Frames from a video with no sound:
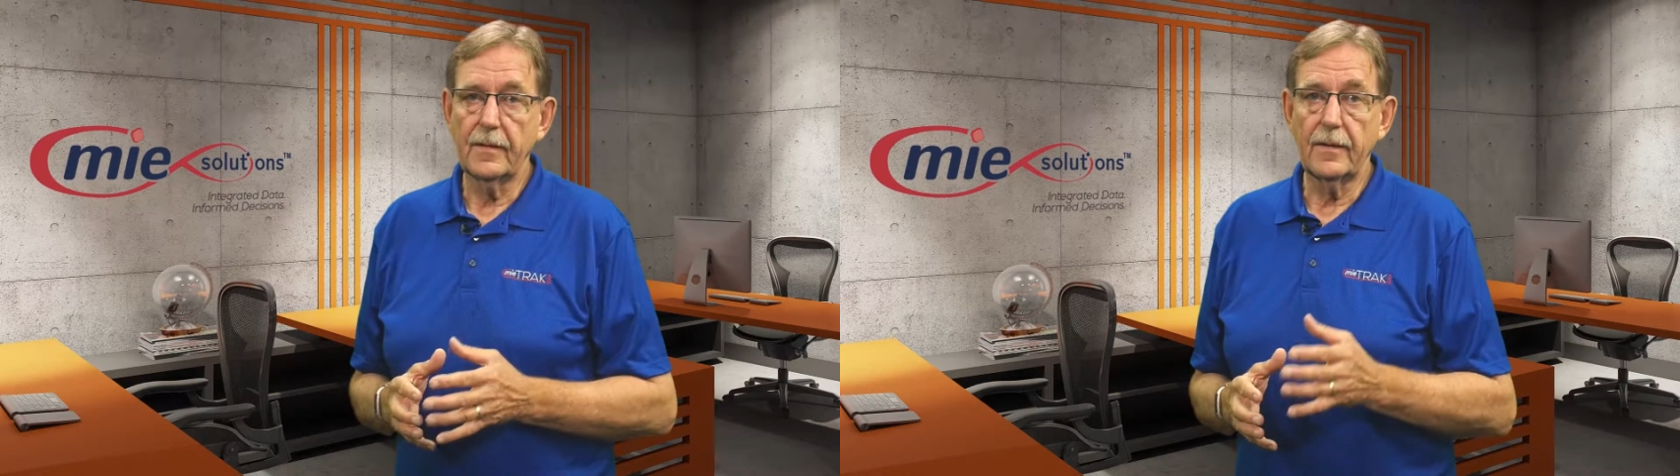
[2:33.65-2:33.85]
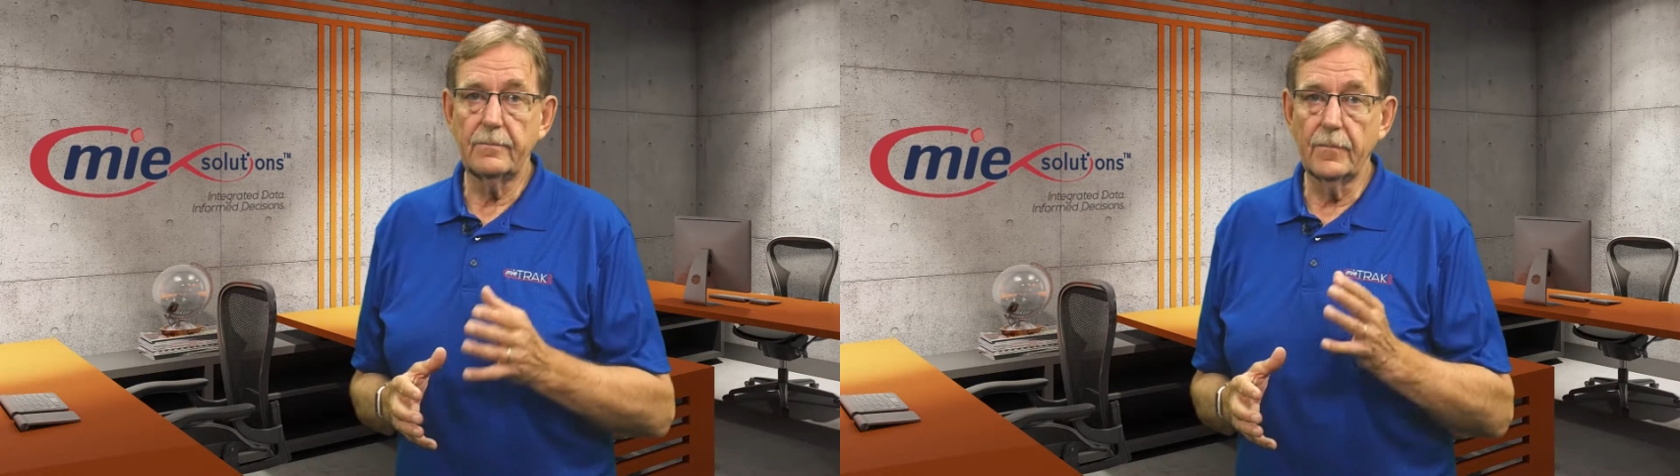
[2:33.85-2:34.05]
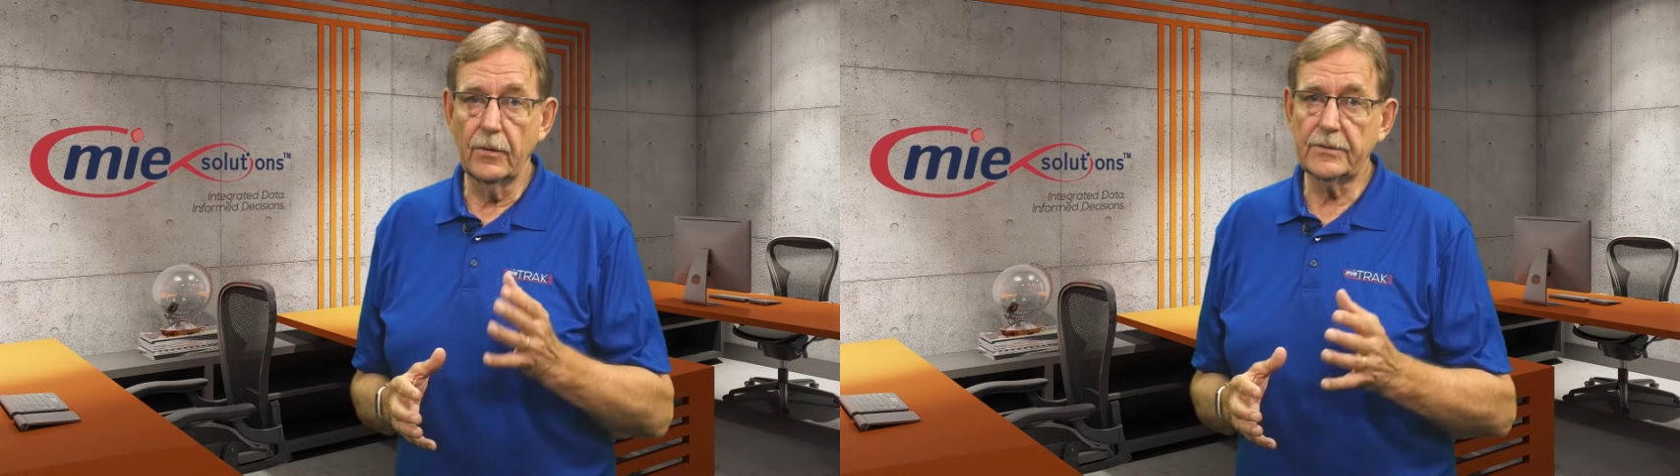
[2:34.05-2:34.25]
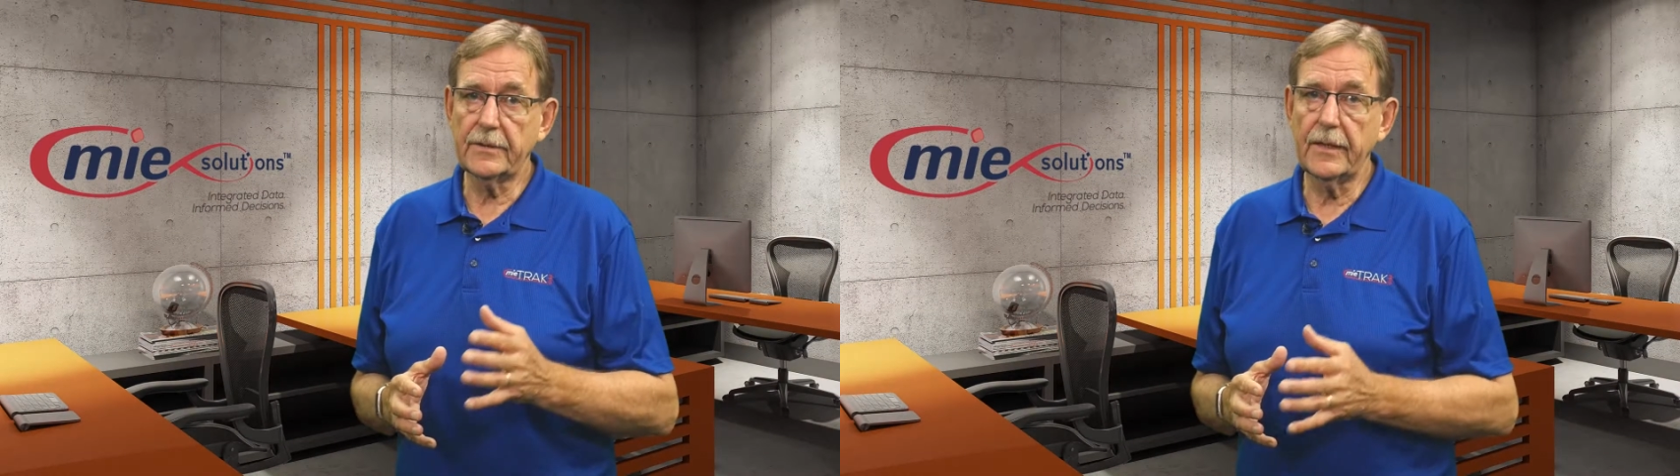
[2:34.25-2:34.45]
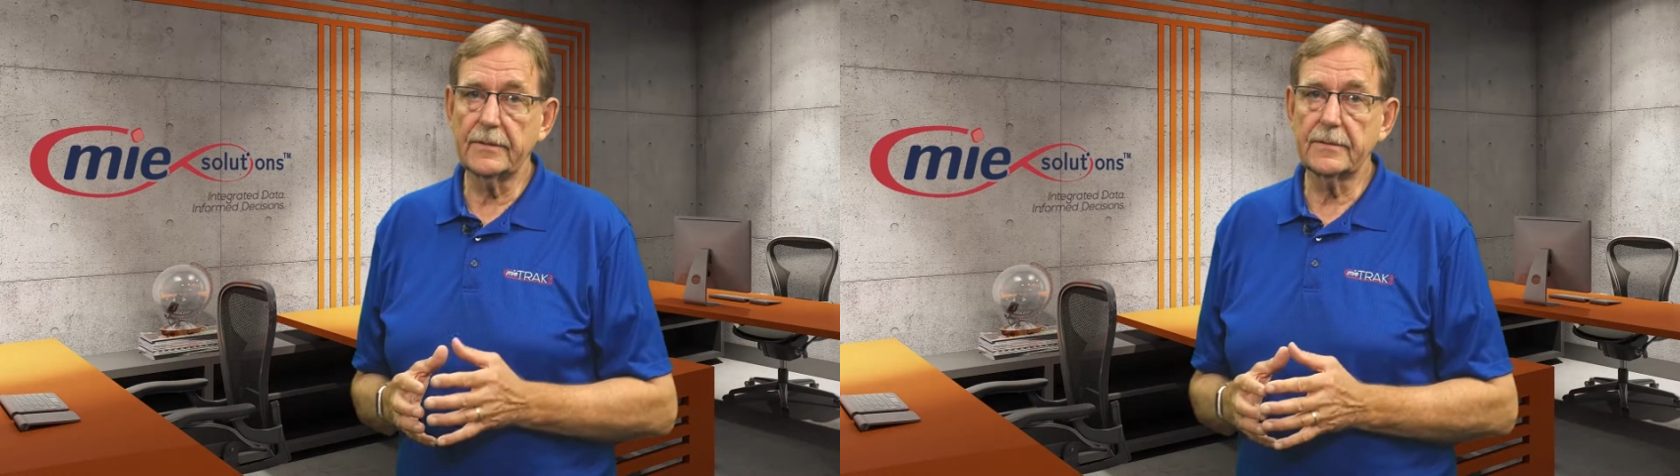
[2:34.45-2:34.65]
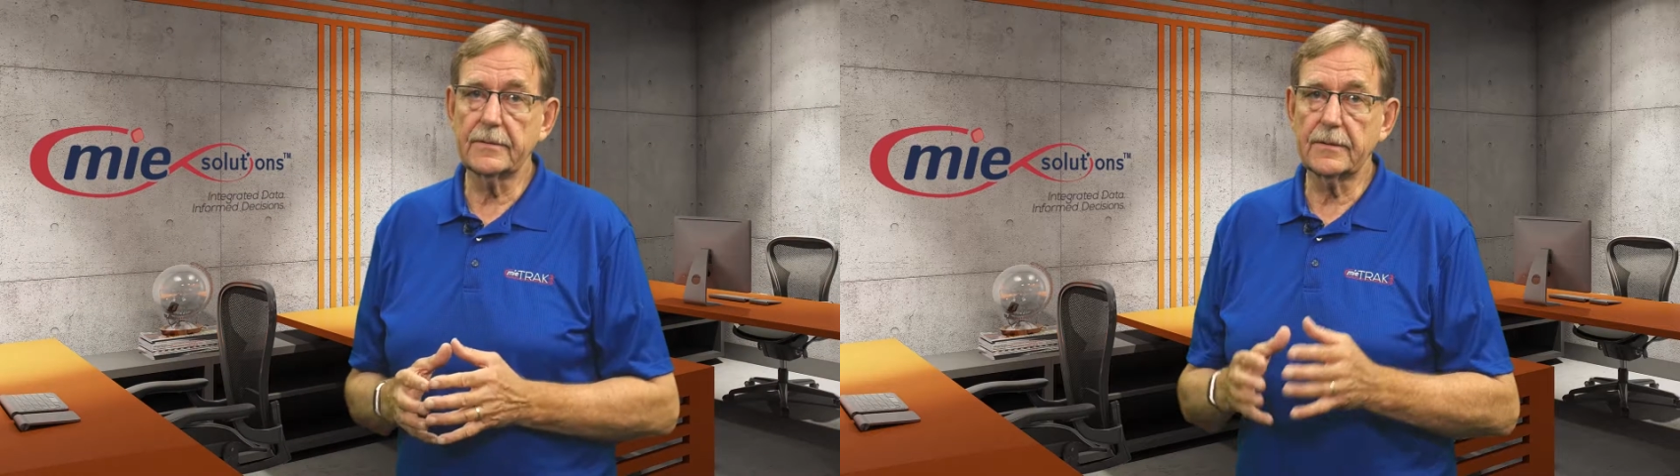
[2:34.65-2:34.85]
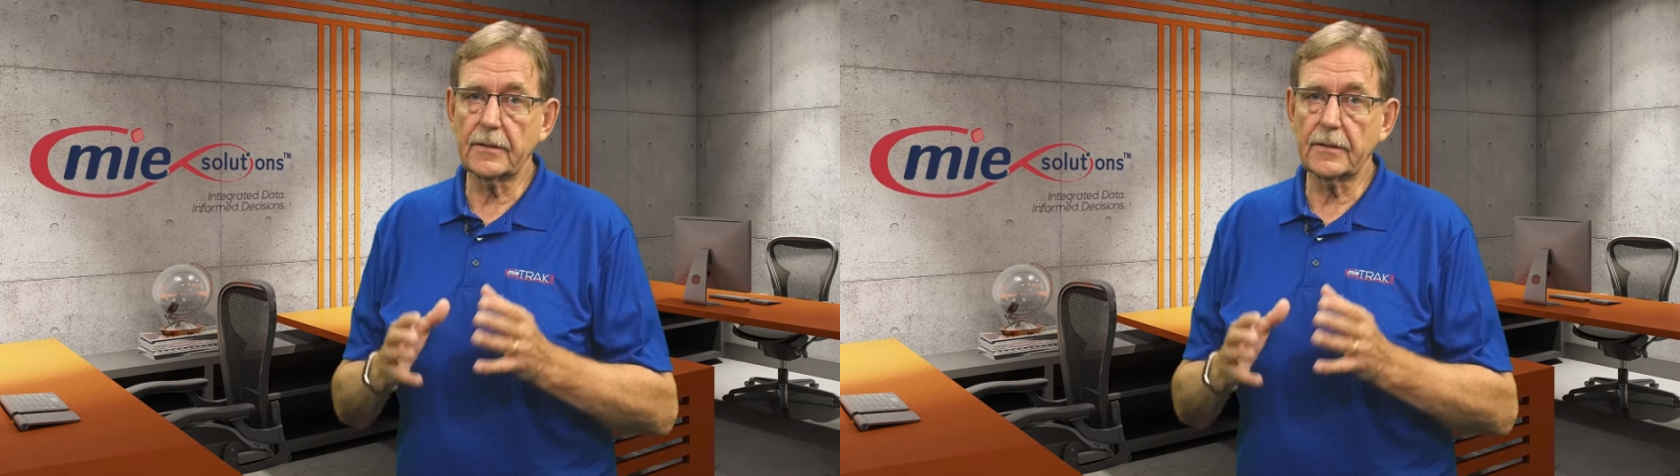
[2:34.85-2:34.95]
In most cases, the